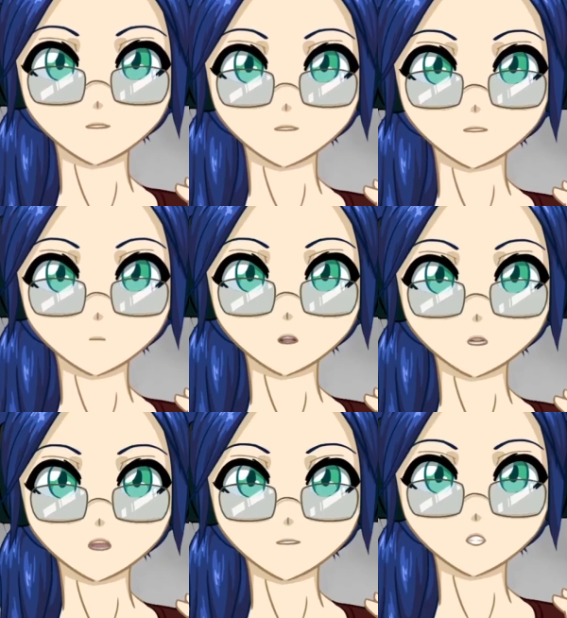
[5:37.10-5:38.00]
and
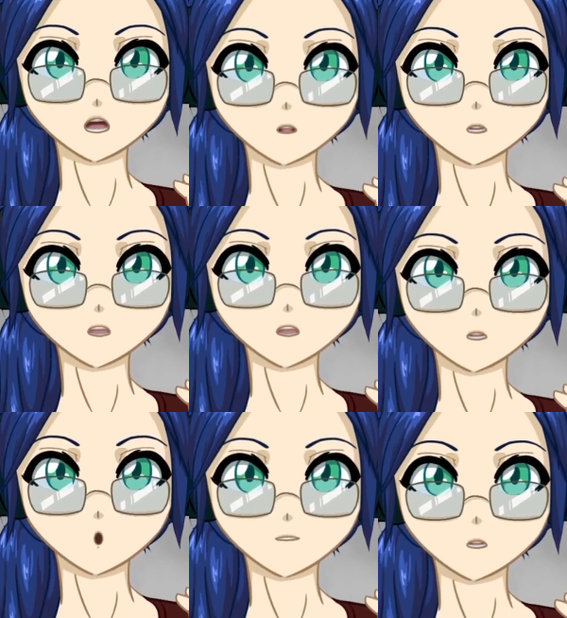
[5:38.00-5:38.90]
specializations can add
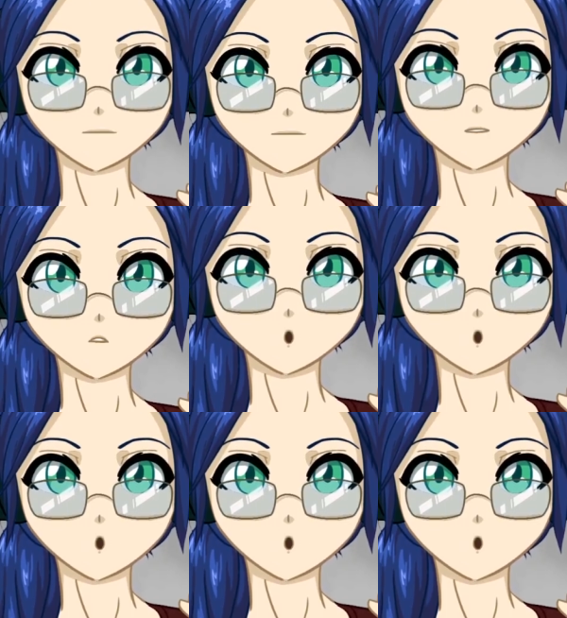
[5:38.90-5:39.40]
to it. If you're a